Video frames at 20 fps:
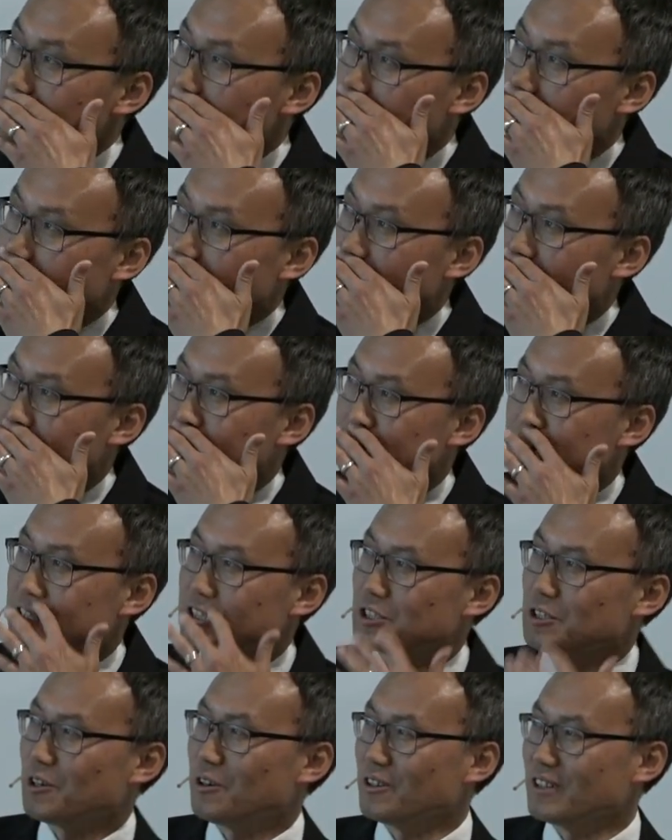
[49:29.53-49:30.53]
Okay,
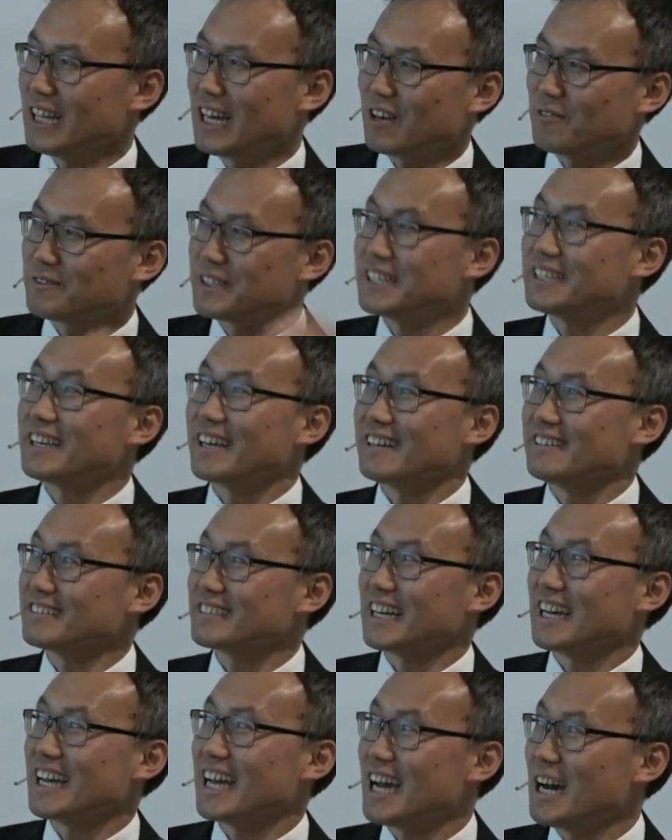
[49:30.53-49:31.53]
so a lot of details
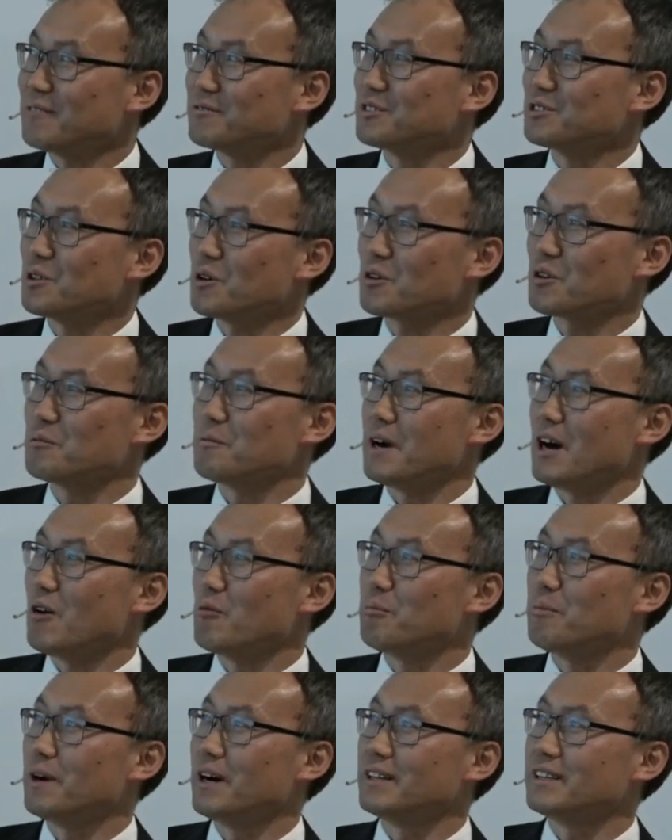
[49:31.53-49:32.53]
I have to talk
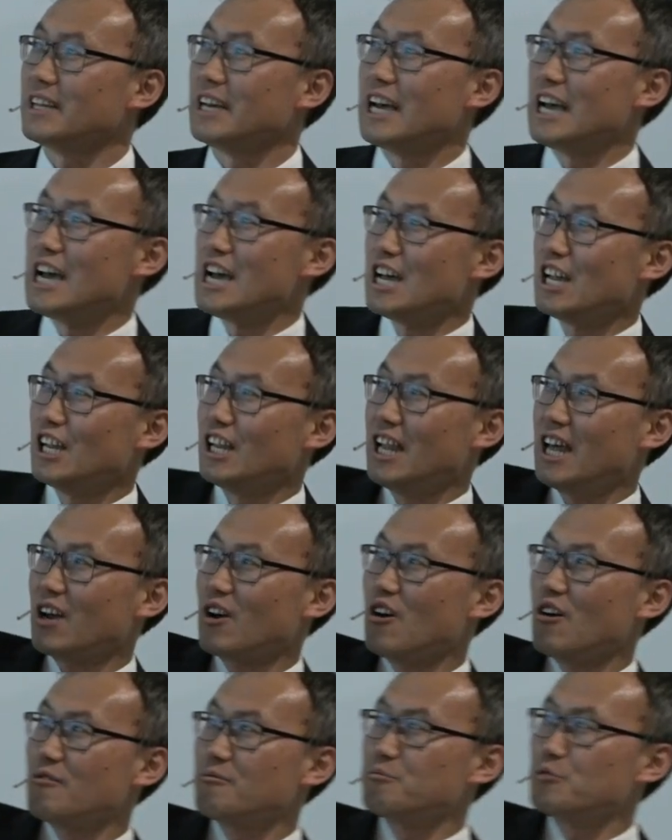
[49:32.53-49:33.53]
about, but lack
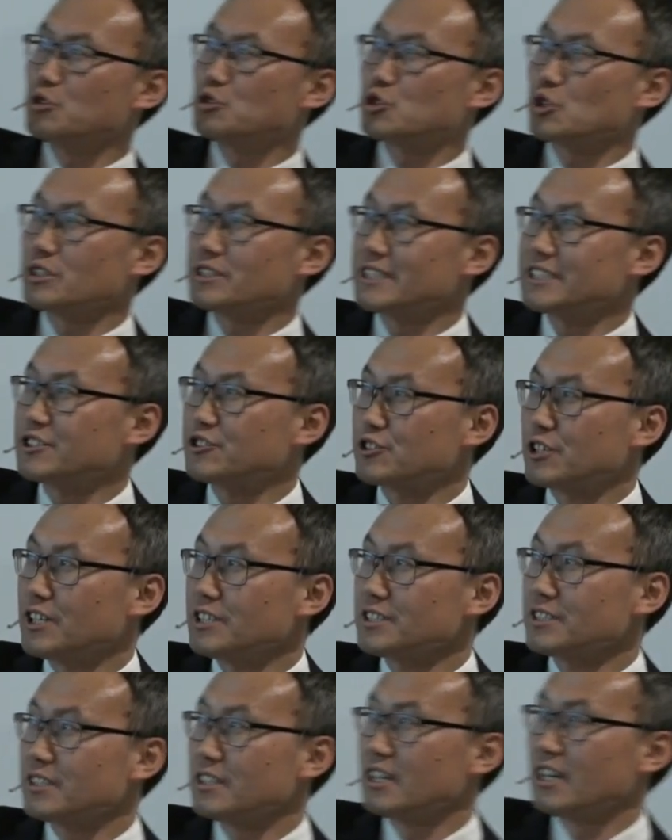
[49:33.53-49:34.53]
of mutual
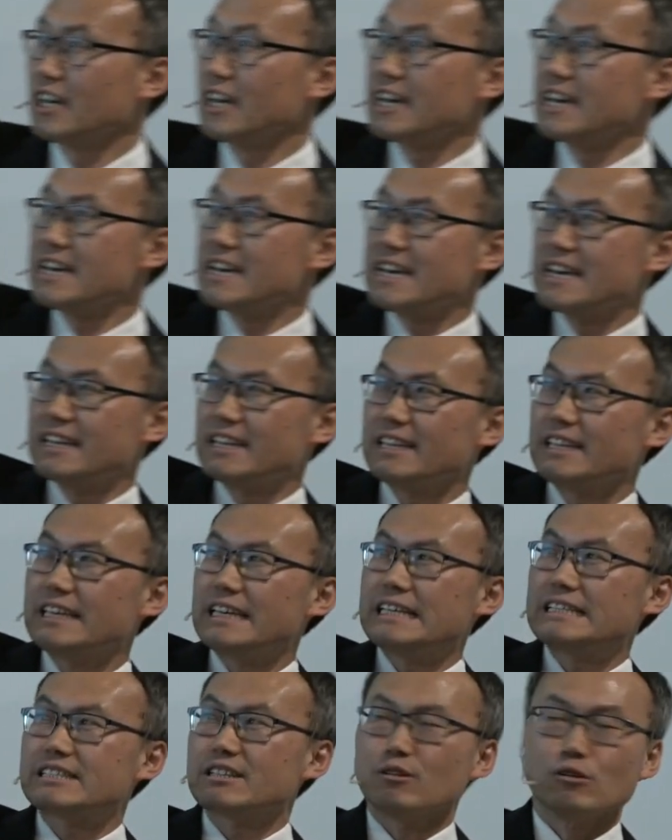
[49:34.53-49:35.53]
distrust,
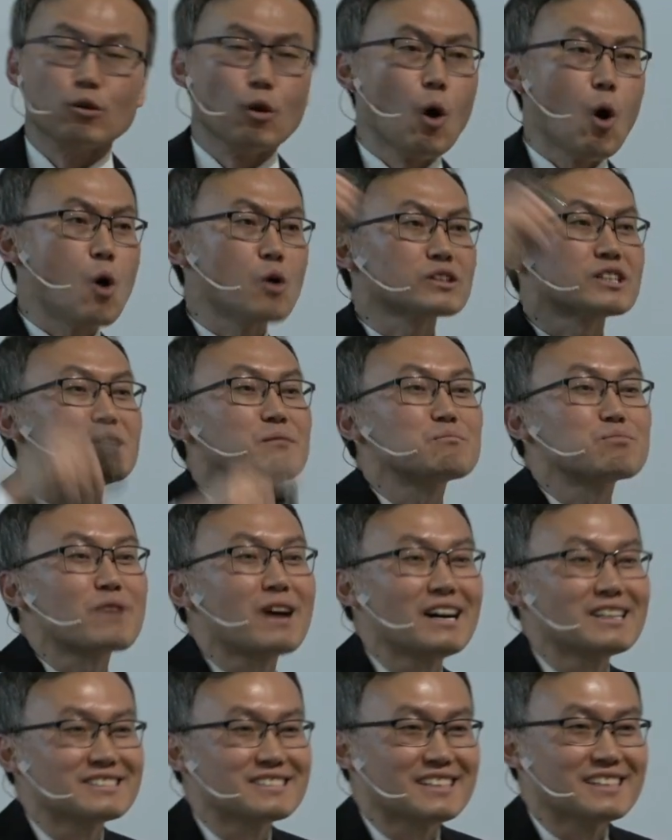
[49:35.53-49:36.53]
it's a long-term
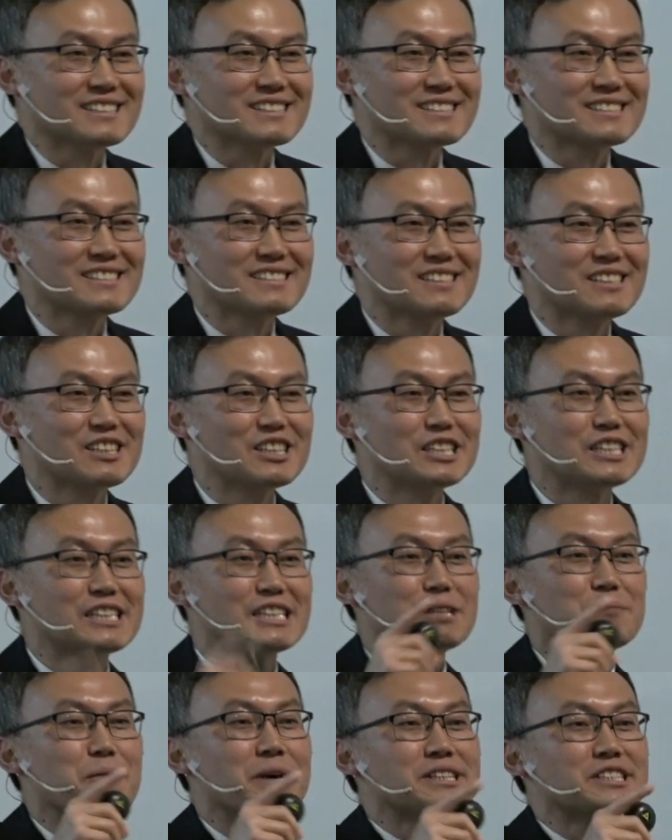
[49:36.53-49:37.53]
process
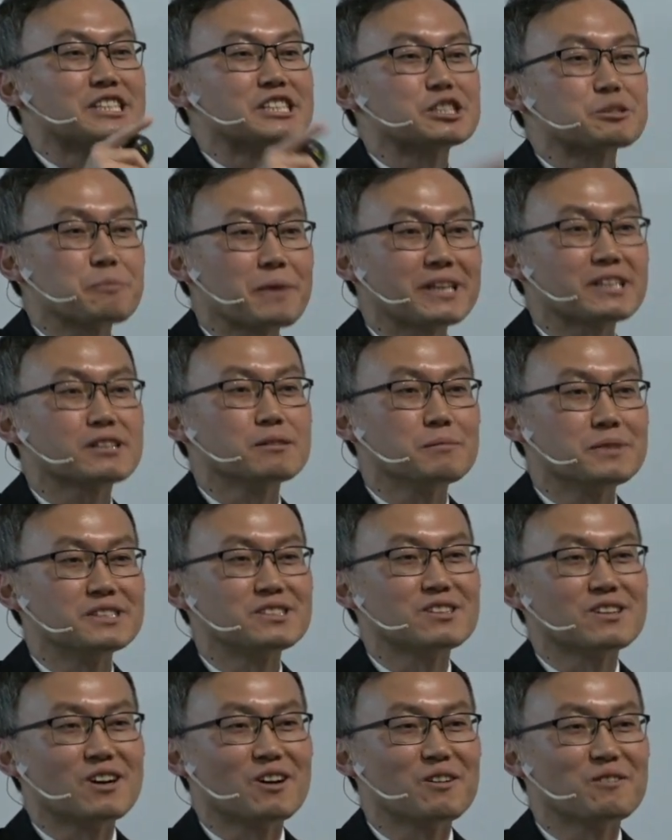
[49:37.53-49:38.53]

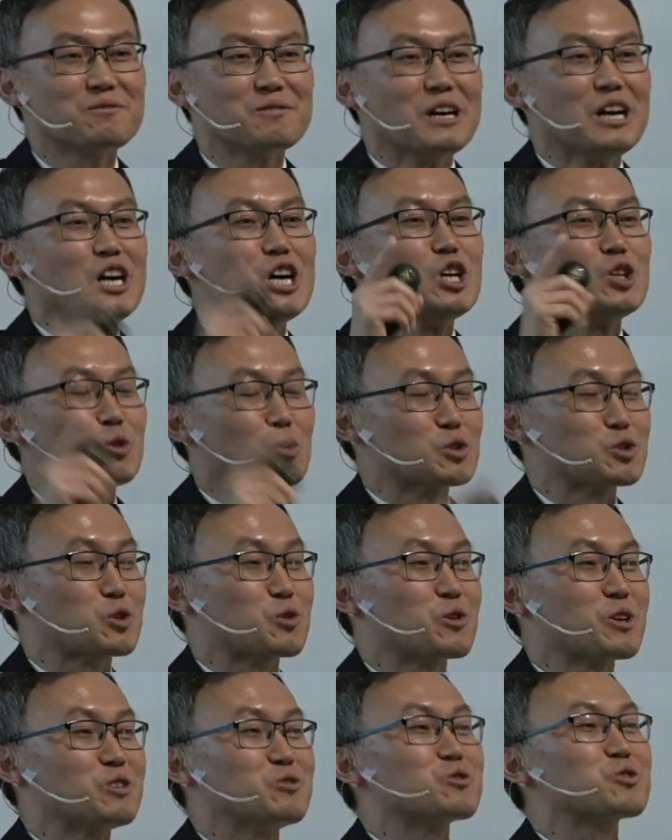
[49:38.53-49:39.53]
dismantlement of North
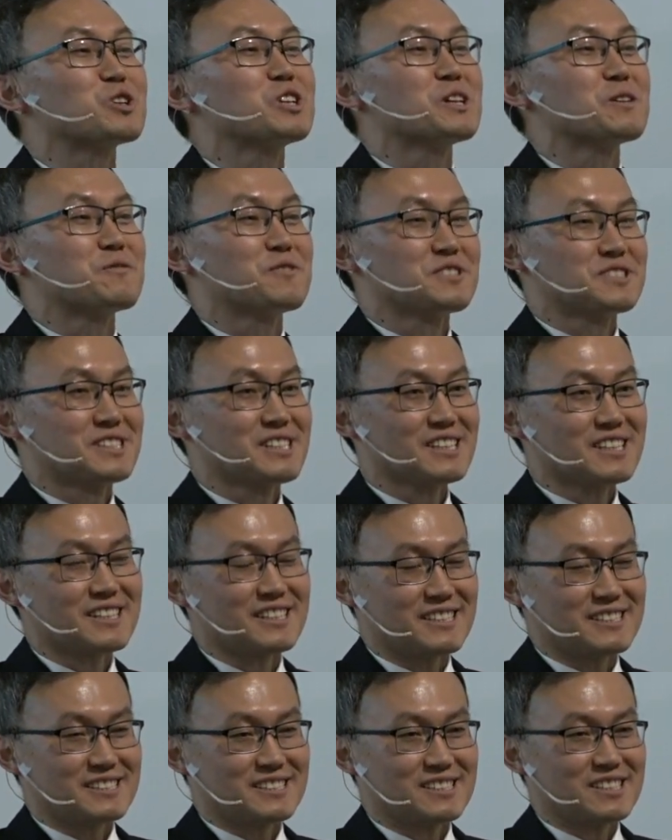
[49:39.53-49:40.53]
Korean nuclear
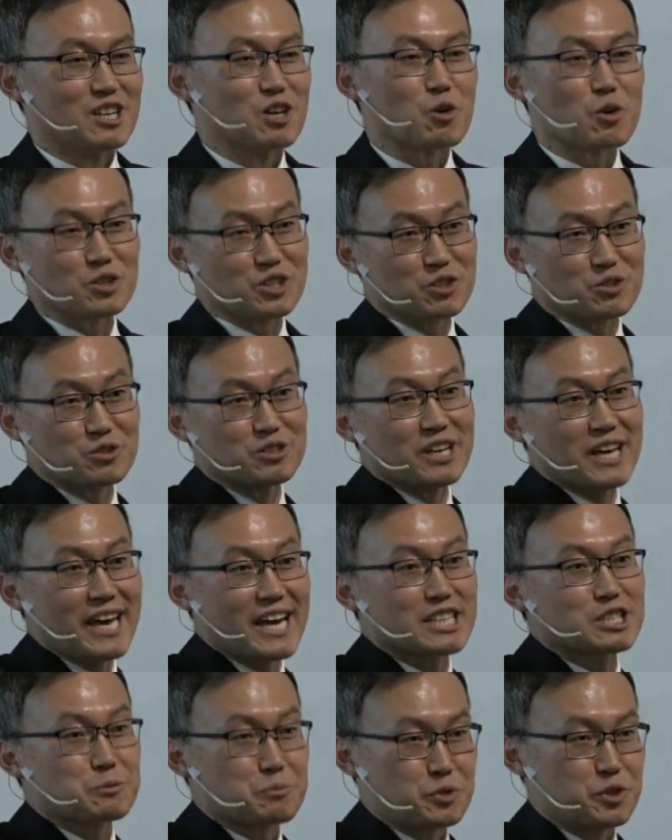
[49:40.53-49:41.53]
facilities, according to the
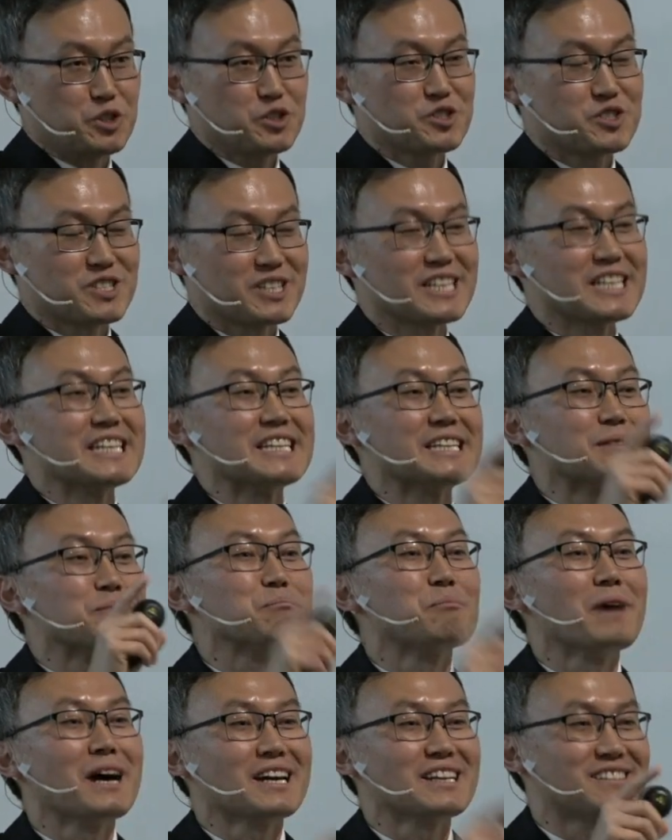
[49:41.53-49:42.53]
experts, it
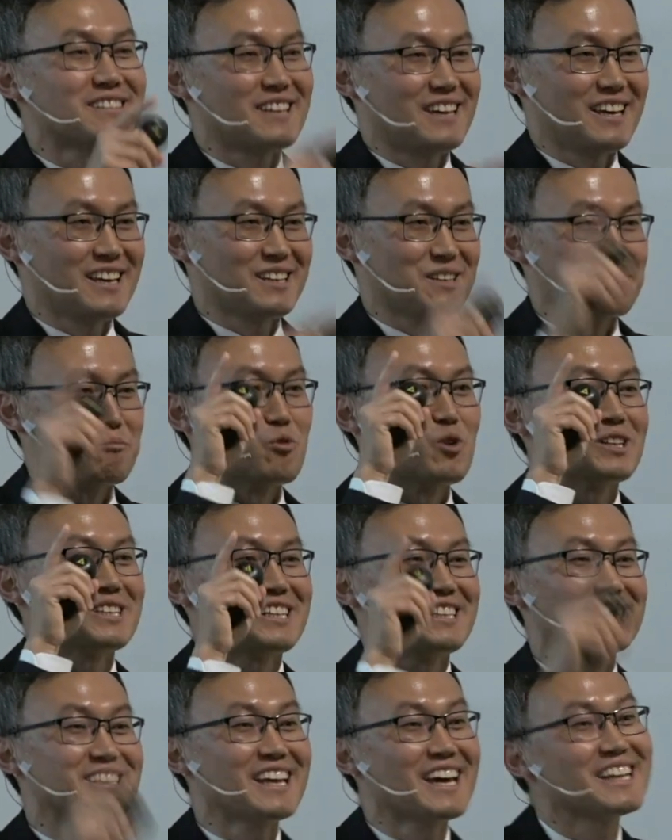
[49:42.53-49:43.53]
might take more
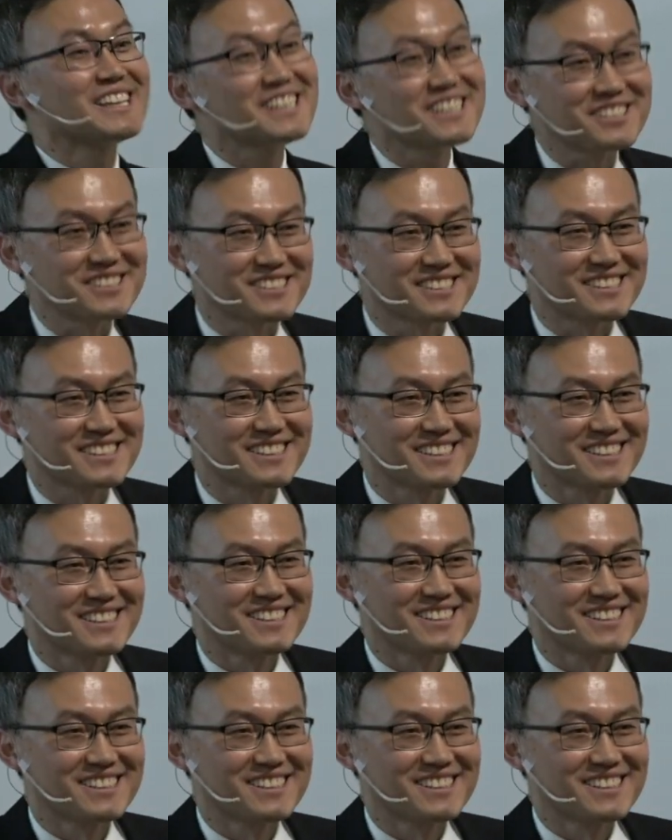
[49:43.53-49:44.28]
than 10 years.